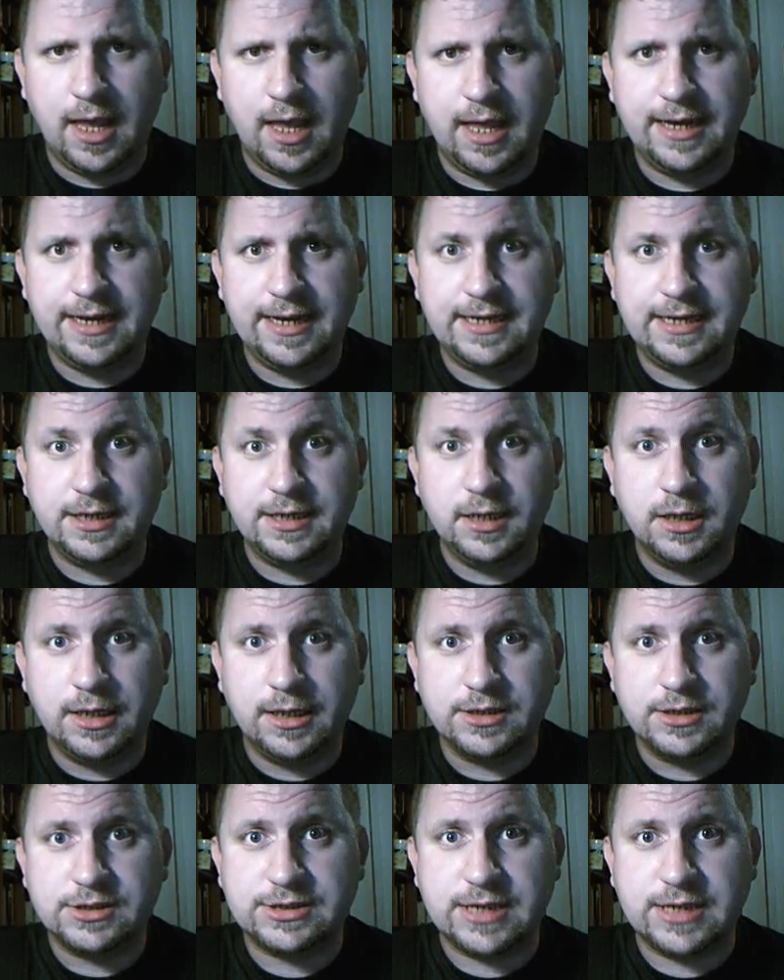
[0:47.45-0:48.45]
And He
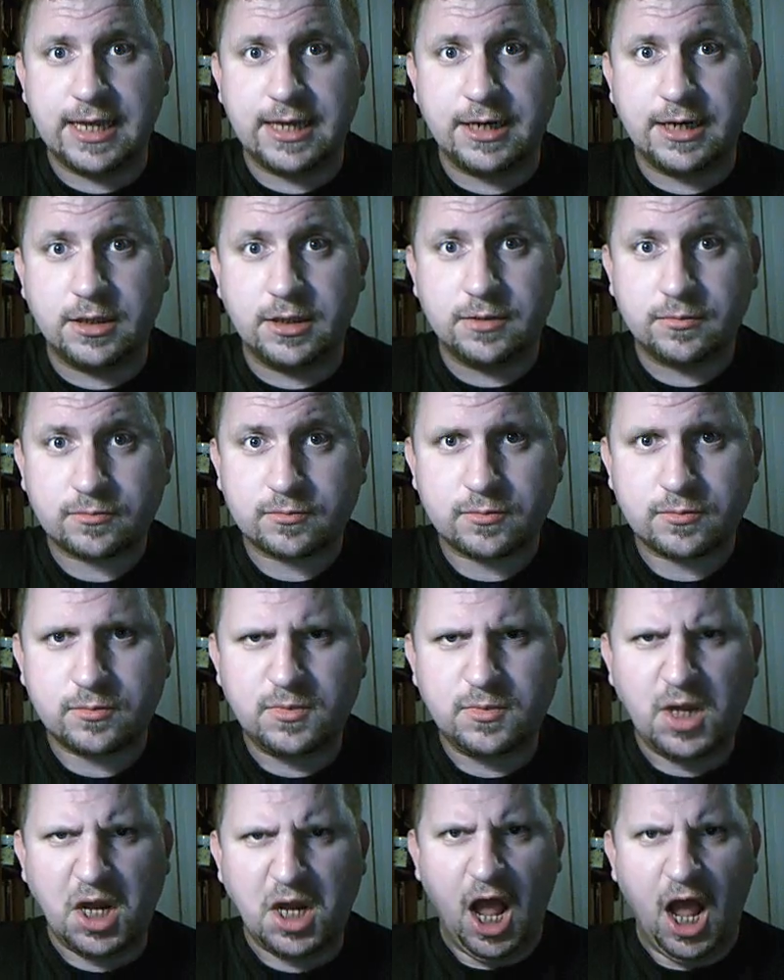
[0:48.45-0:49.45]
said,
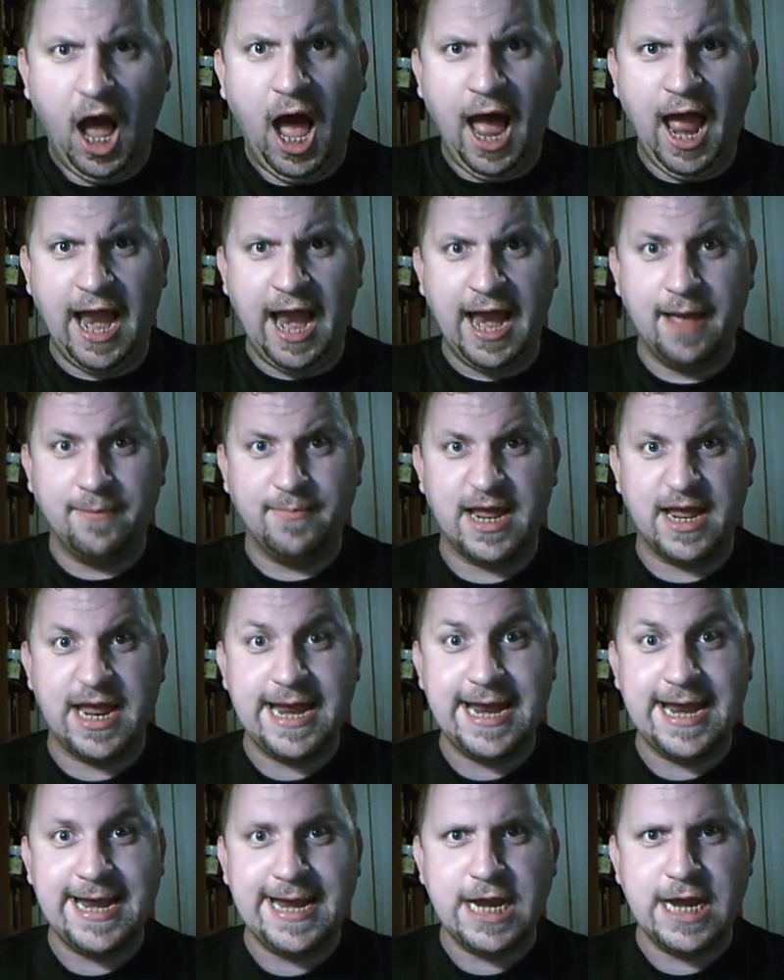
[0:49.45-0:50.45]
I am
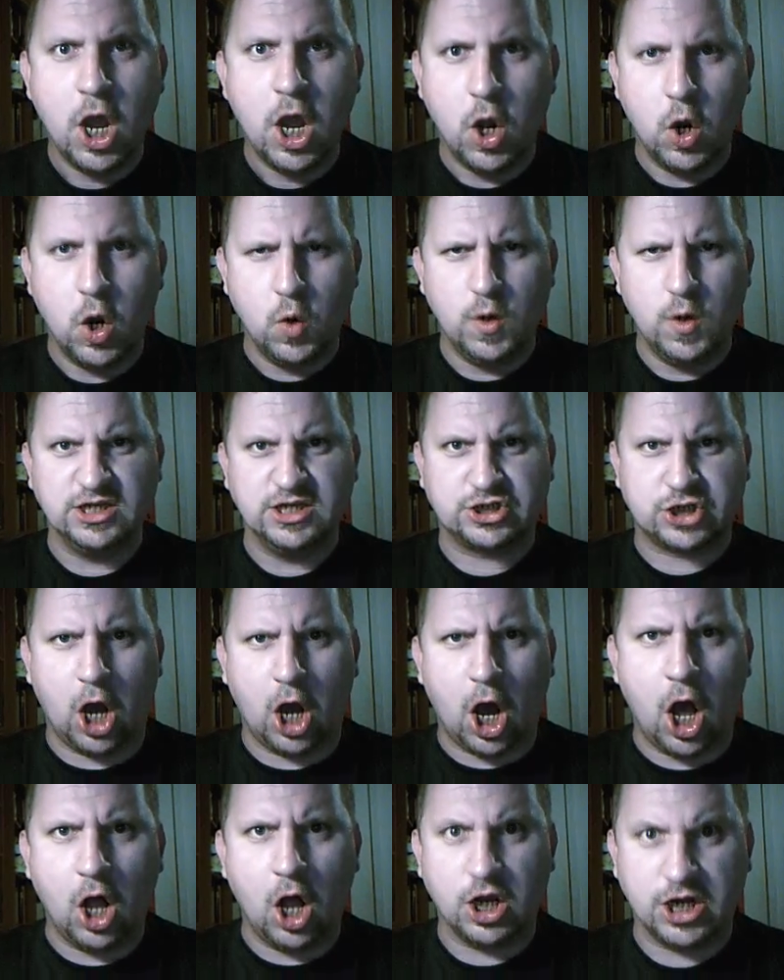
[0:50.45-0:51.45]
He who is
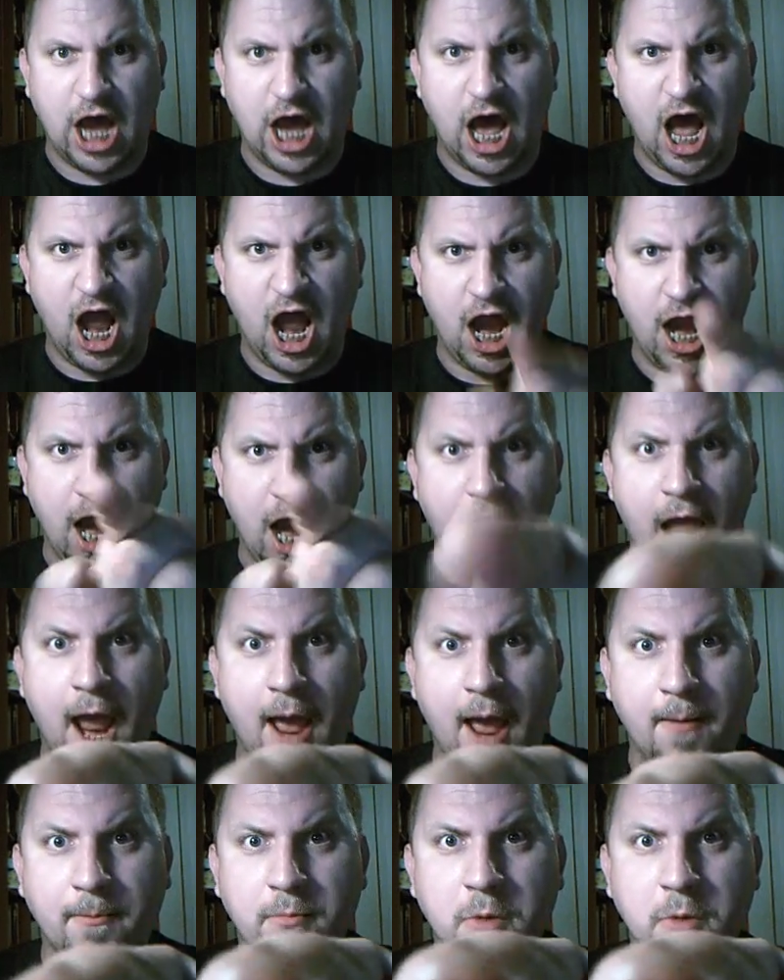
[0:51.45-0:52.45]
called I
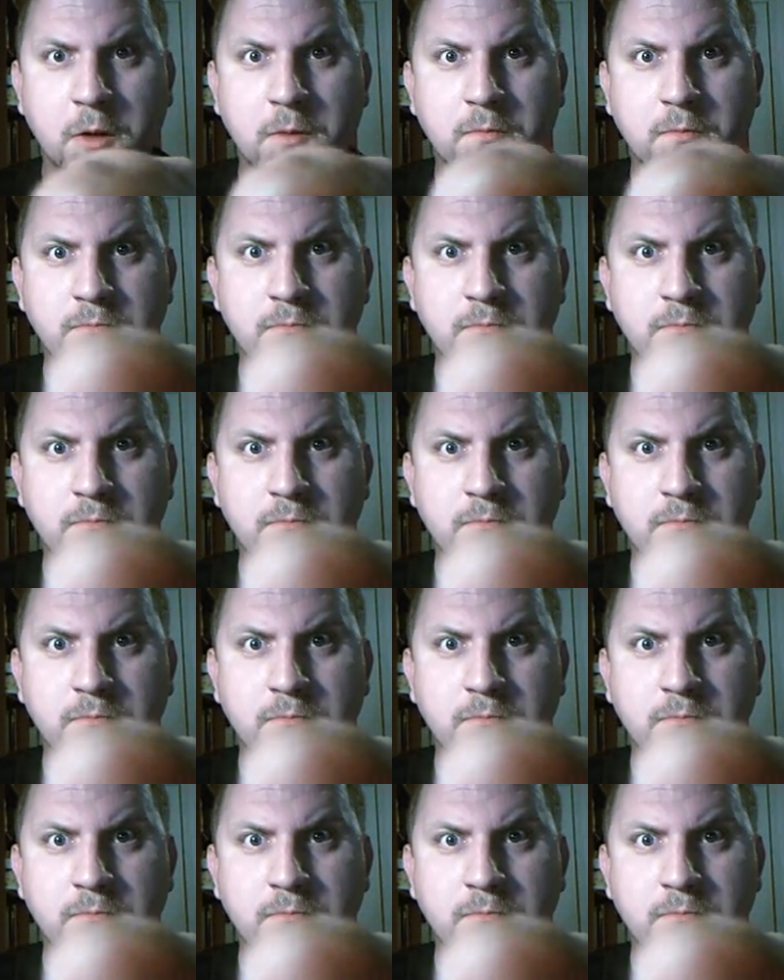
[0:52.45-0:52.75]
Am.